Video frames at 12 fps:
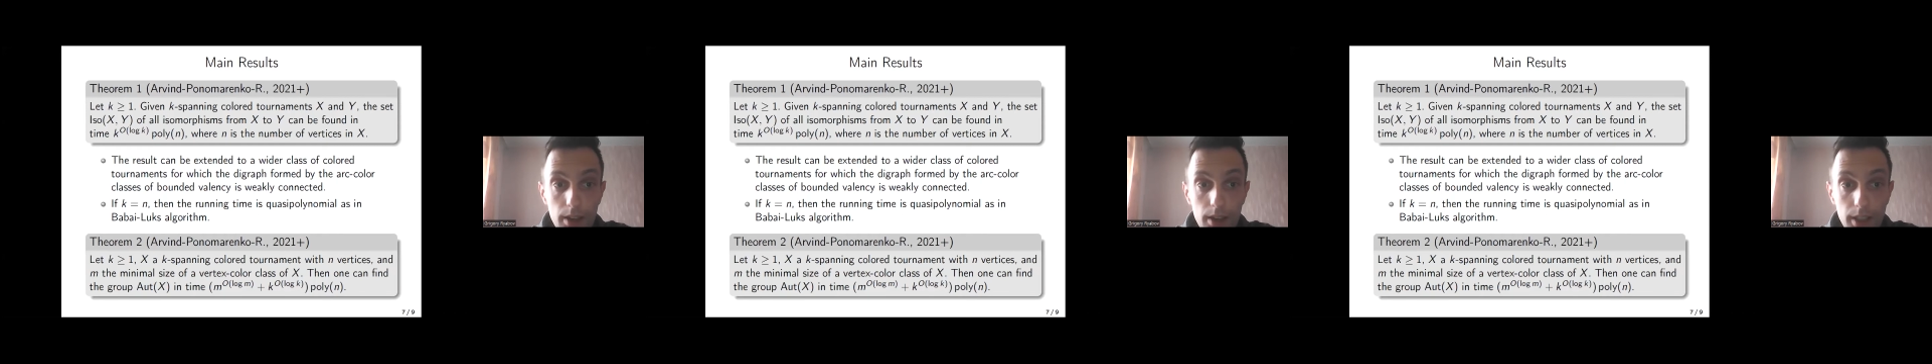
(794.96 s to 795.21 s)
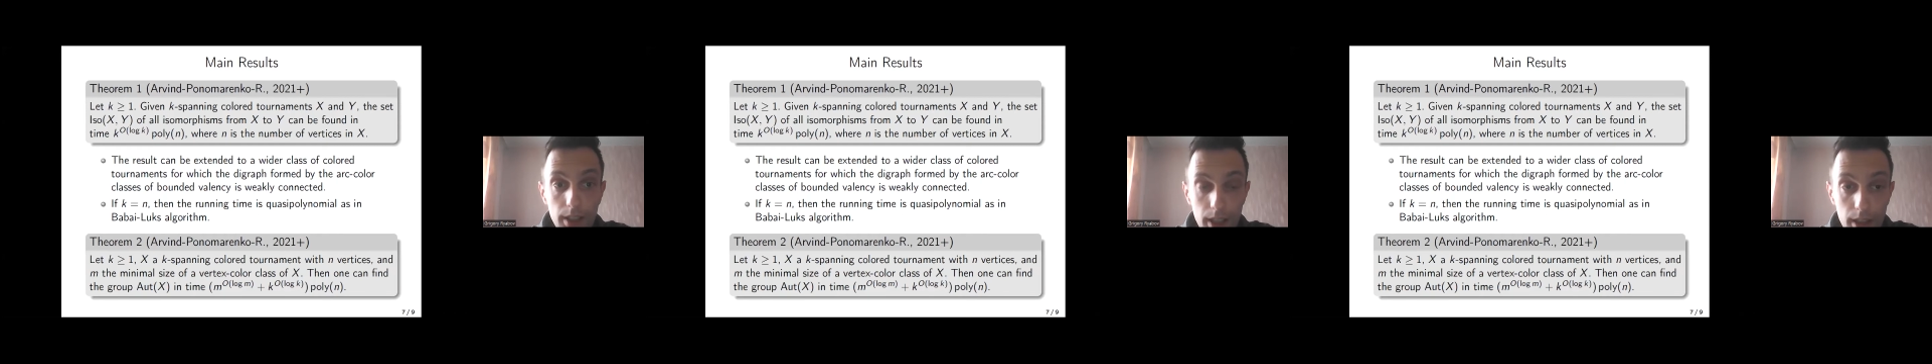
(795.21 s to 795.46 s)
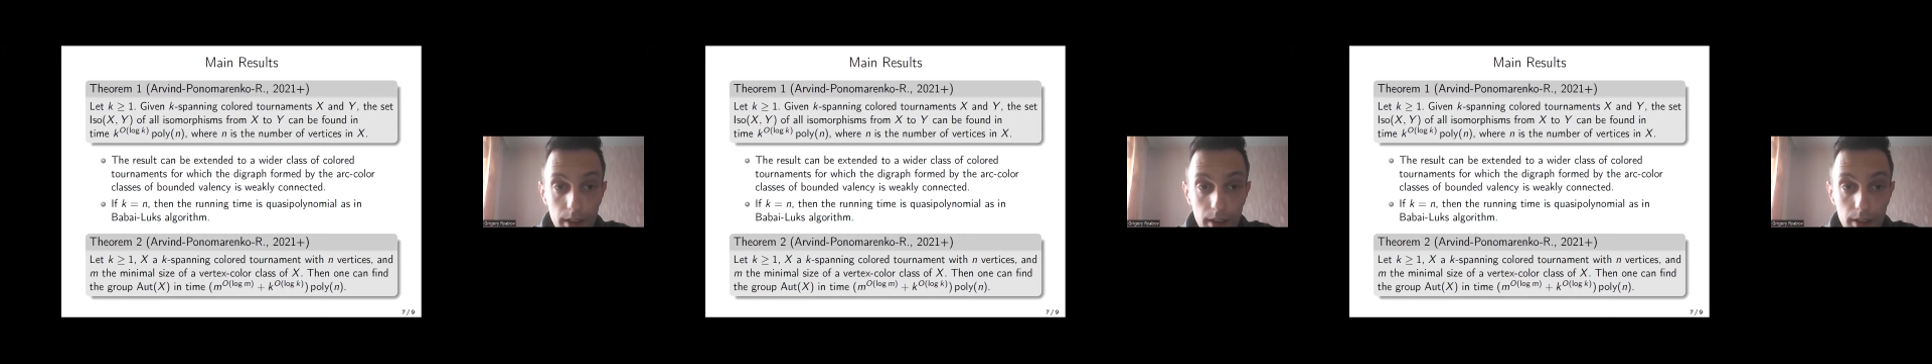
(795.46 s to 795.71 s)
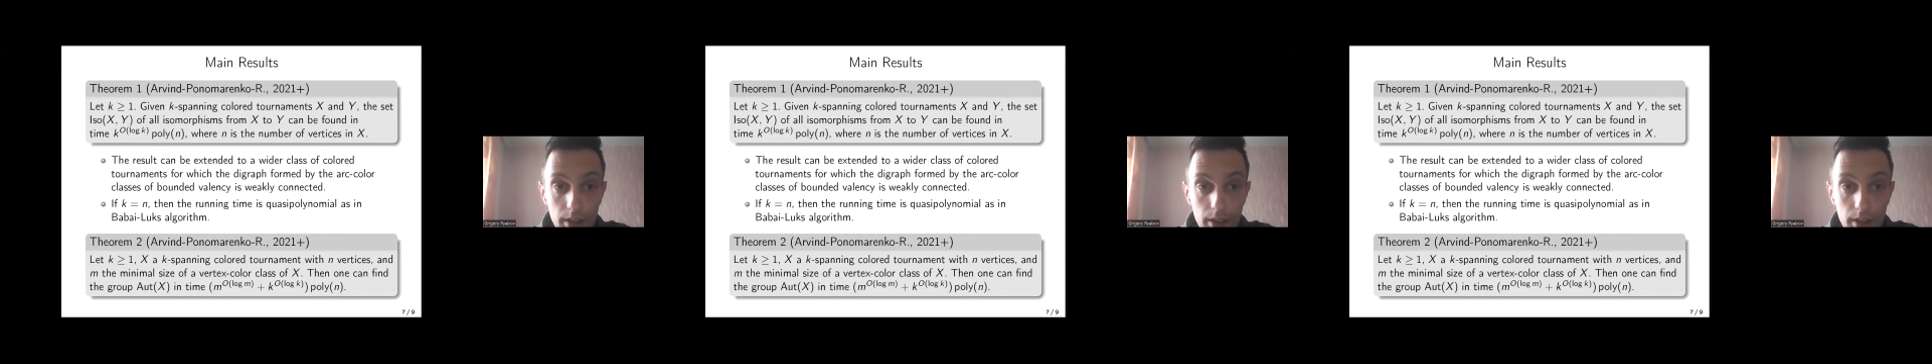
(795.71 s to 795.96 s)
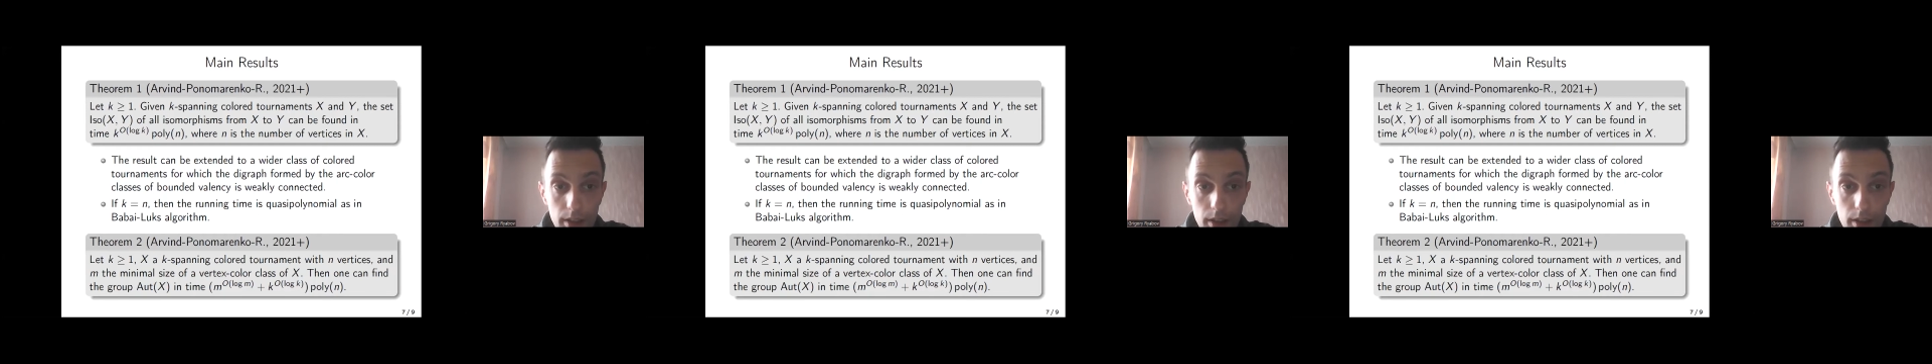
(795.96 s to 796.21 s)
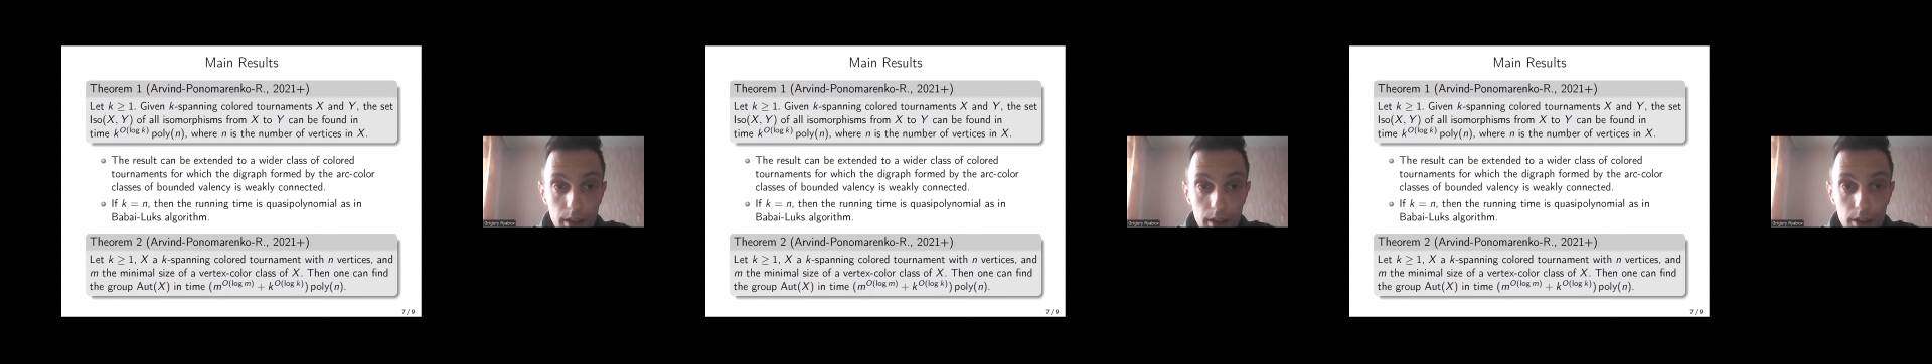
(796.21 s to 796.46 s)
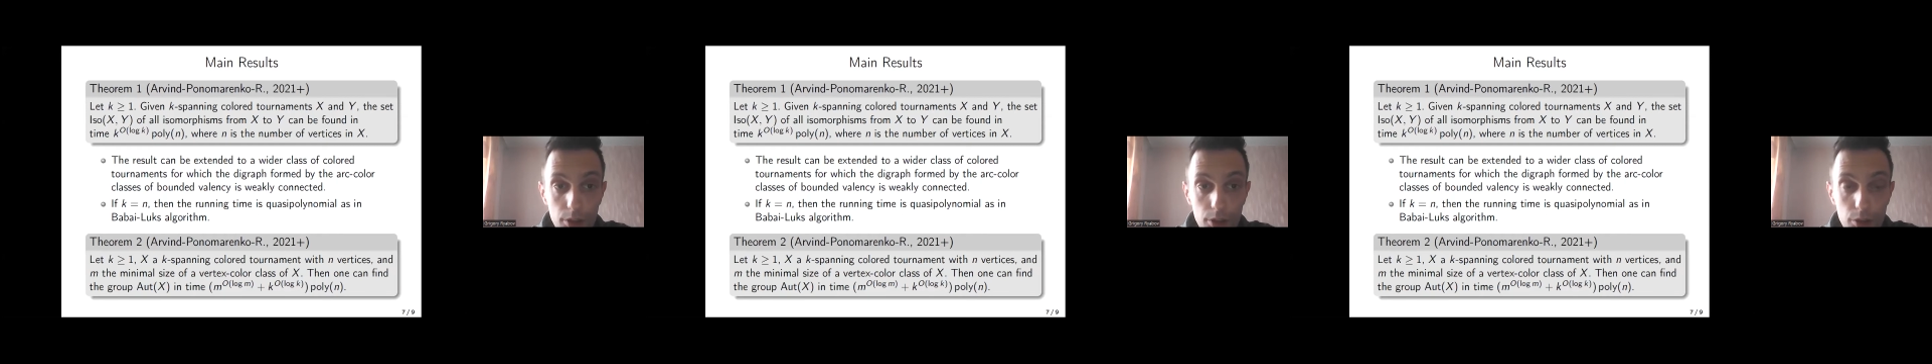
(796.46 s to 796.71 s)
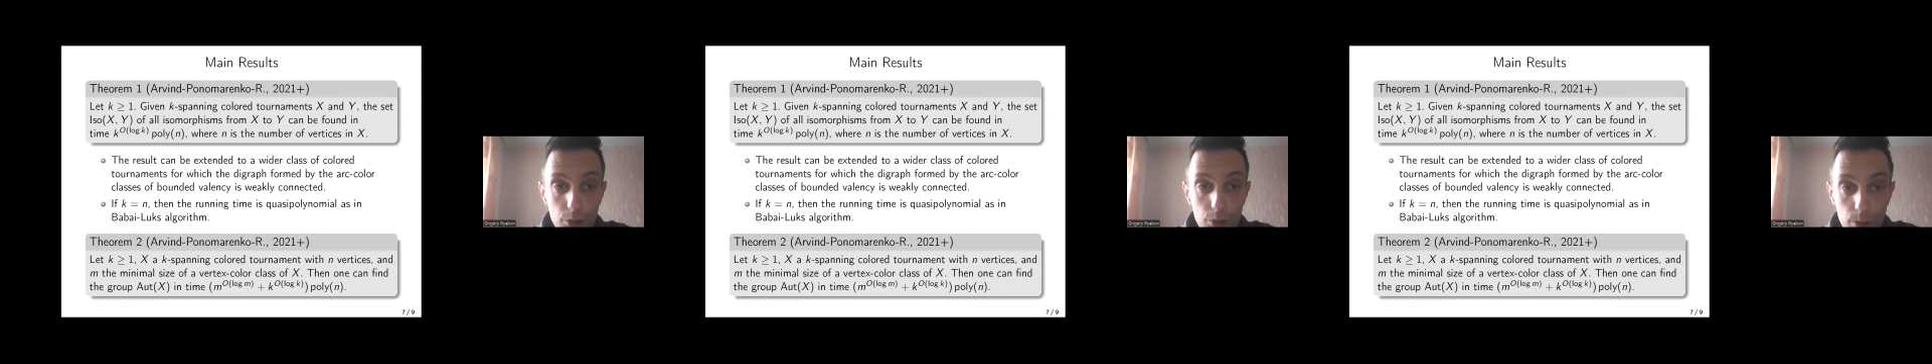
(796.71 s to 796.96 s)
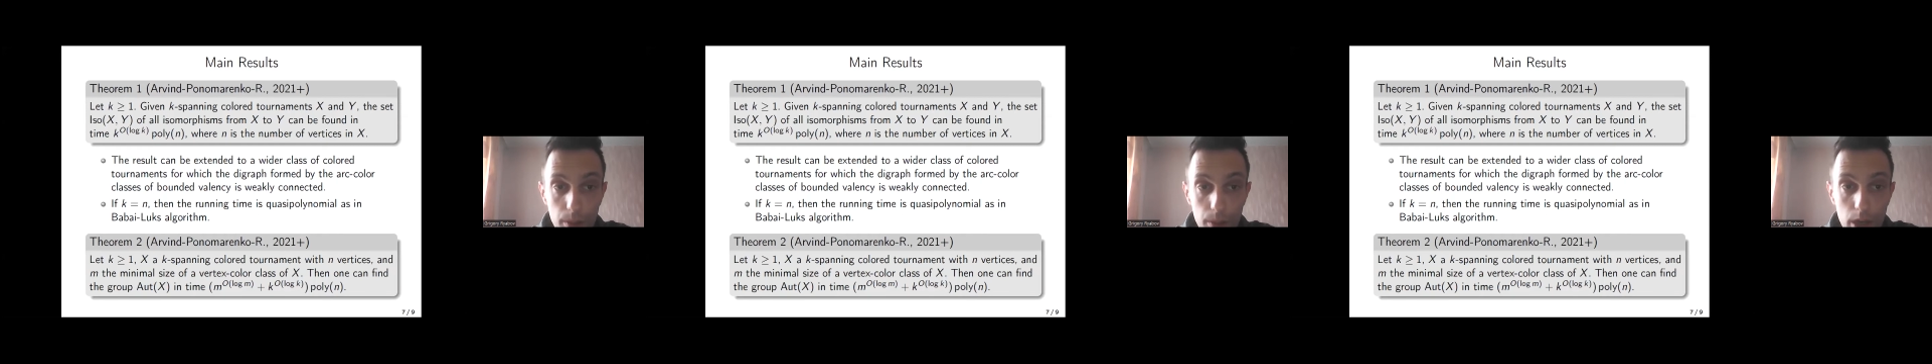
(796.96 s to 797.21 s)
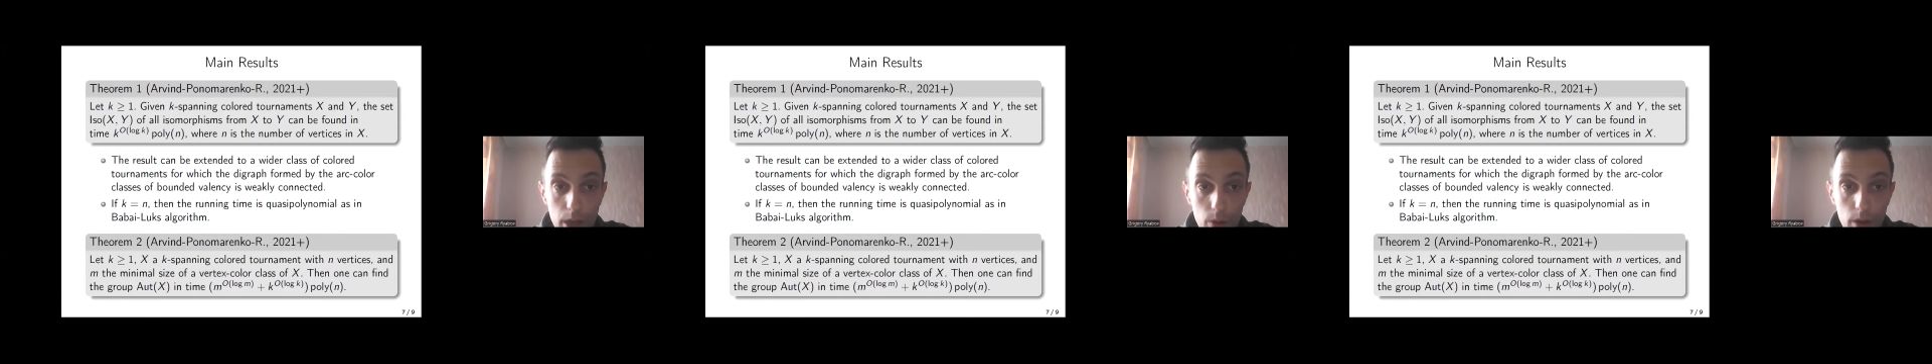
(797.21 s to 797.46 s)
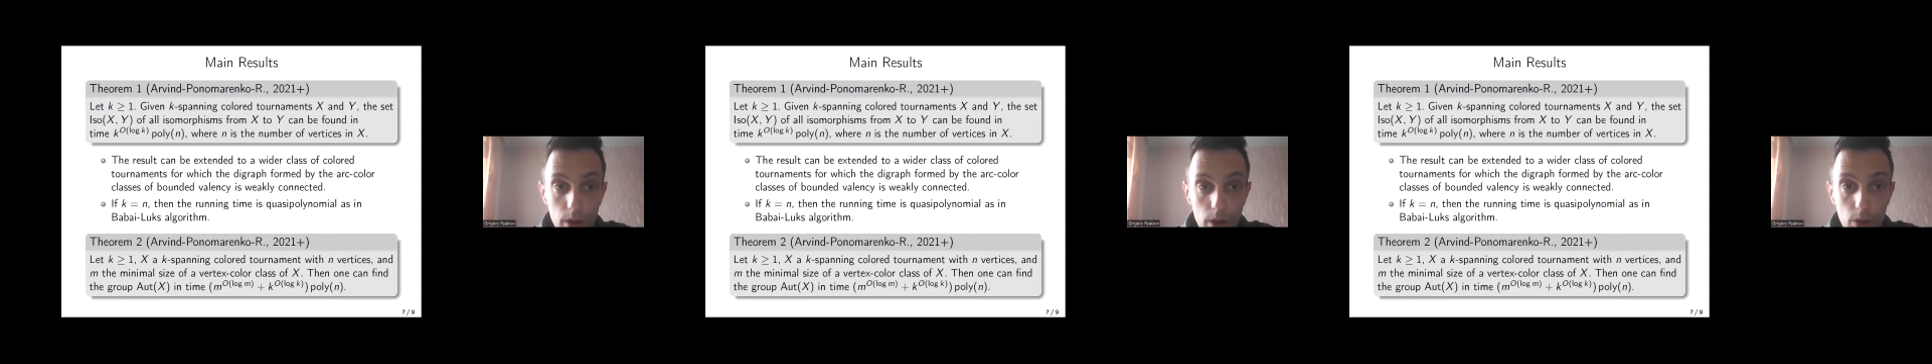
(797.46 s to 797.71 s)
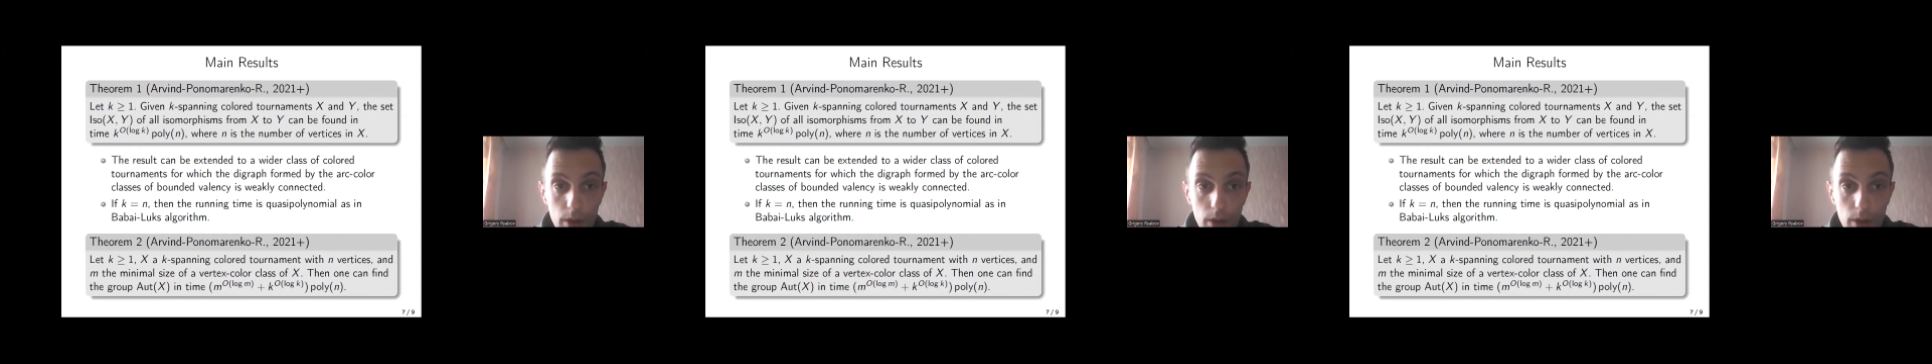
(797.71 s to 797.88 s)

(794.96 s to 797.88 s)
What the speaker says: k to the power O